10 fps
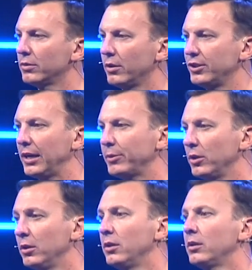Go to
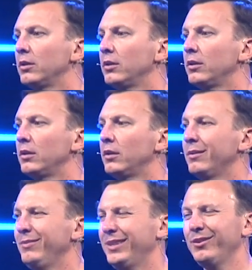Shopko.
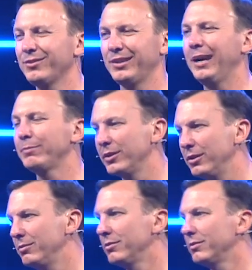Like, go to Shopko.